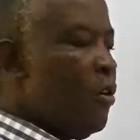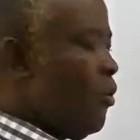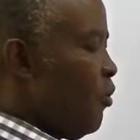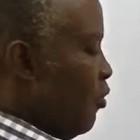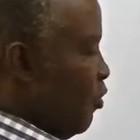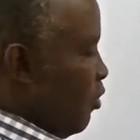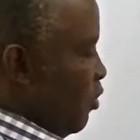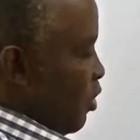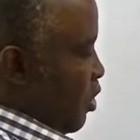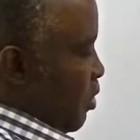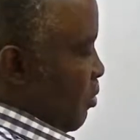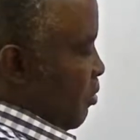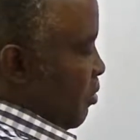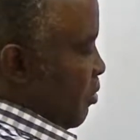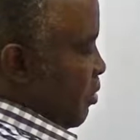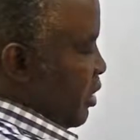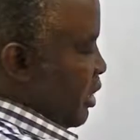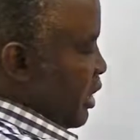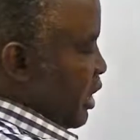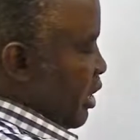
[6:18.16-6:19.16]
from
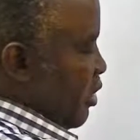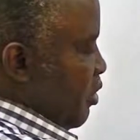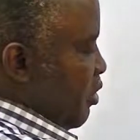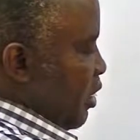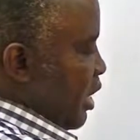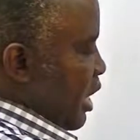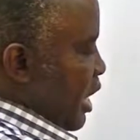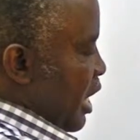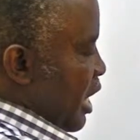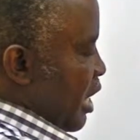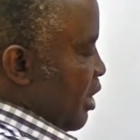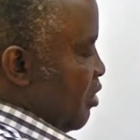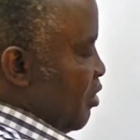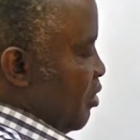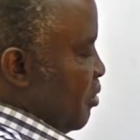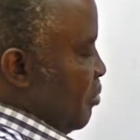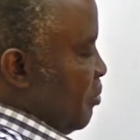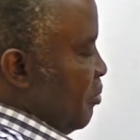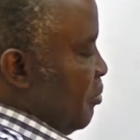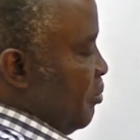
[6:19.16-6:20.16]
the donor
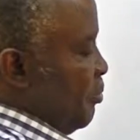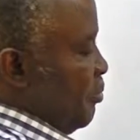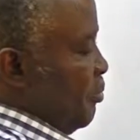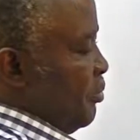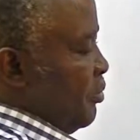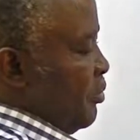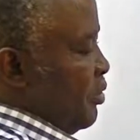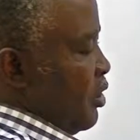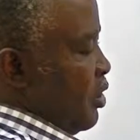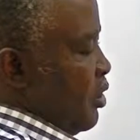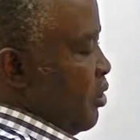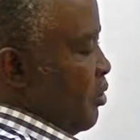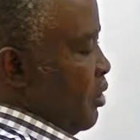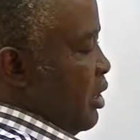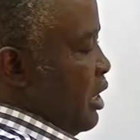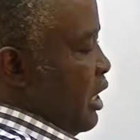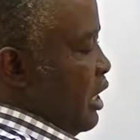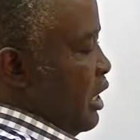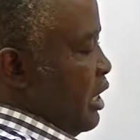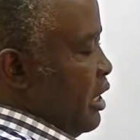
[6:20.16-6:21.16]
atom to
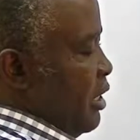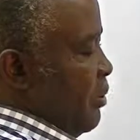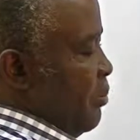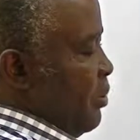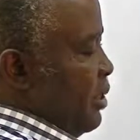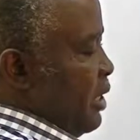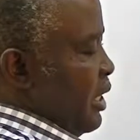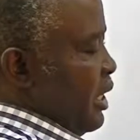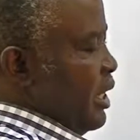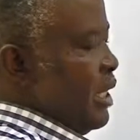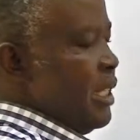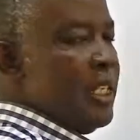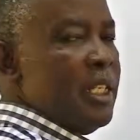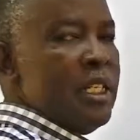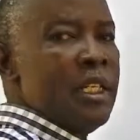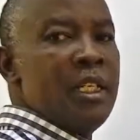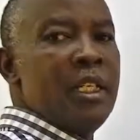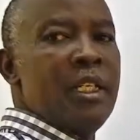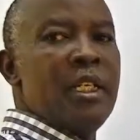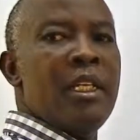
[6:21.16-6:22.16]
the
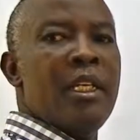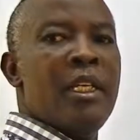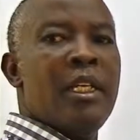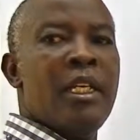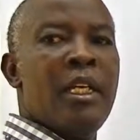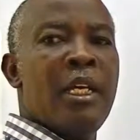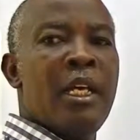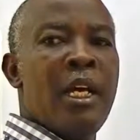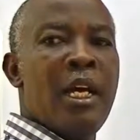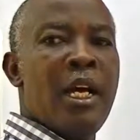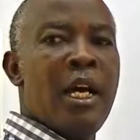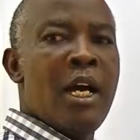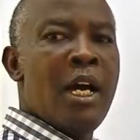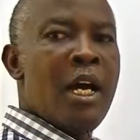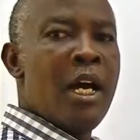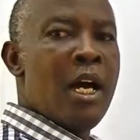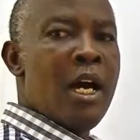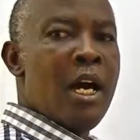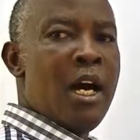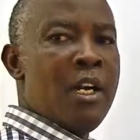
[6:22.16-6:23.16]
recipient
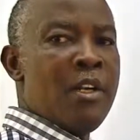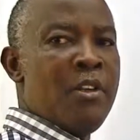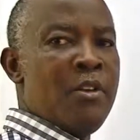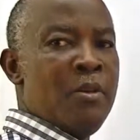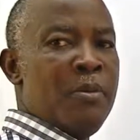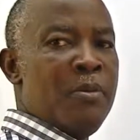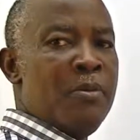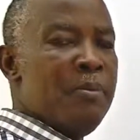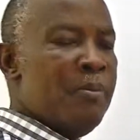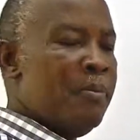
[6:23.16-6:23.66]
atom.